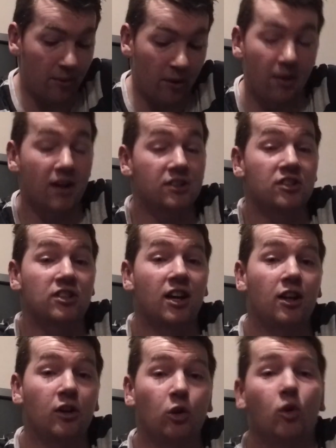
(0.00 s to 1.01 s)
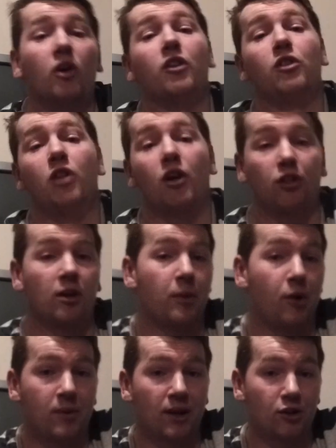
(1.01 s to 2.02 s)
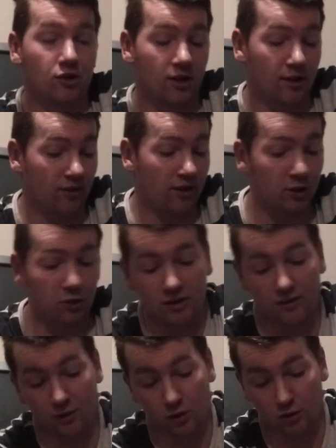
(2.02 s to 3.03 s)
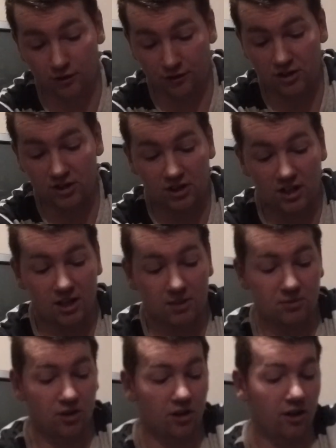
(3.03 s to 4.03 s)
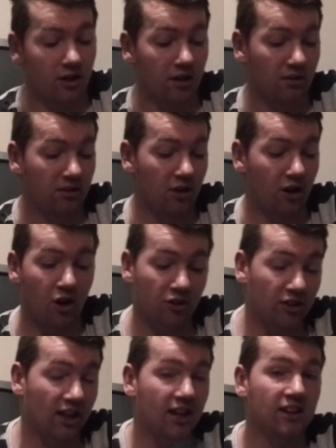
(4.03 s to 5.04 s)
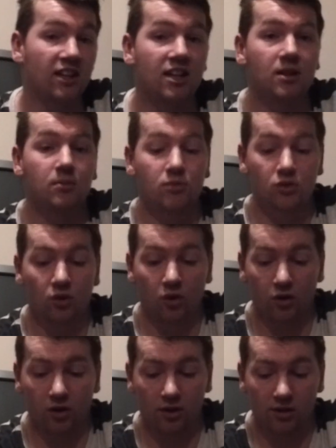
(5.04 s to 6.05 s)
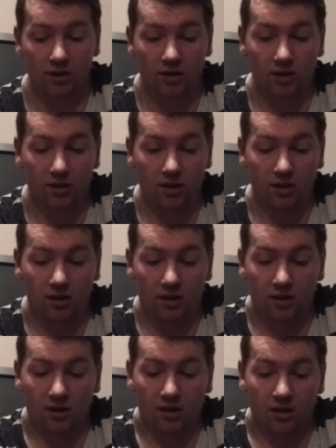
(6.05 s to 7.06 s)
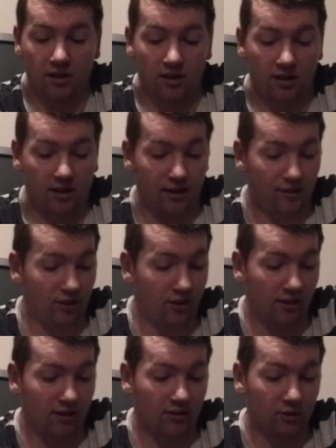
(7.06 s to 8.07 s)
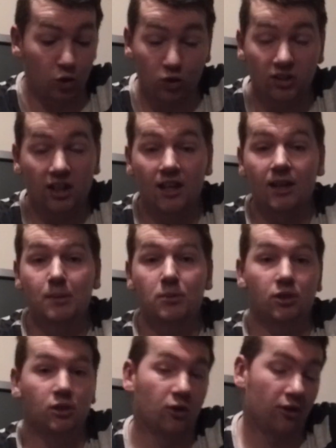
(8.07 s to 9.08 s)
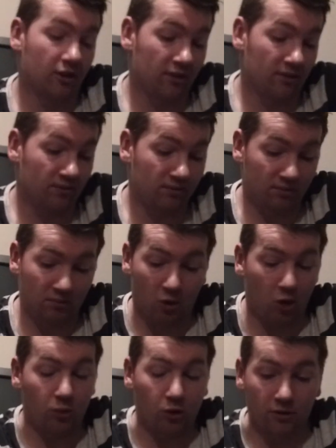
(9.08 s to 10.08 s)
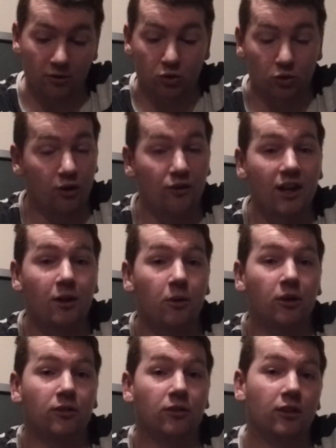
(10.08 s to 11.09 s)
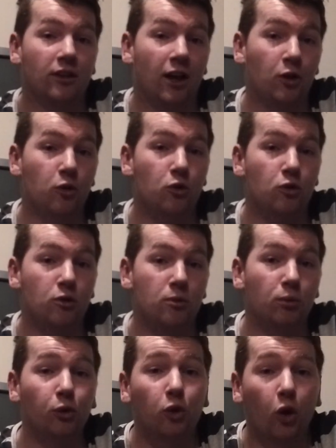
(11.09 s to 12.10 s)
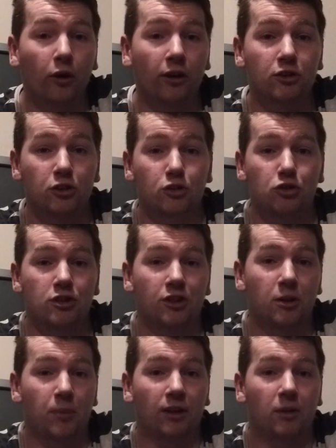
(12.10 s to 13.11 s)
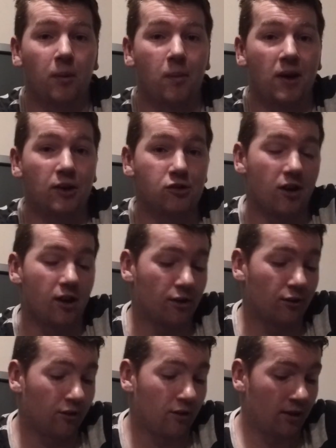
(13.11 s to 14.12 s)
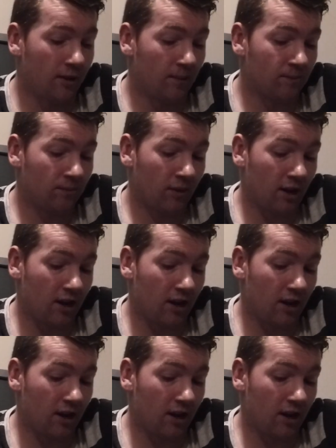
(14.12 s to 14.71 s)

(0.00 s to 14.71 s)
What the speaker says: So I'm pretty happy, but as I say, I don't know nothing about a Mega Drive. I don't even know if these games are hard to get games, or if they're good games, or what. So if anyone, I know Blue Tonics just recently picked up a Mega Drive,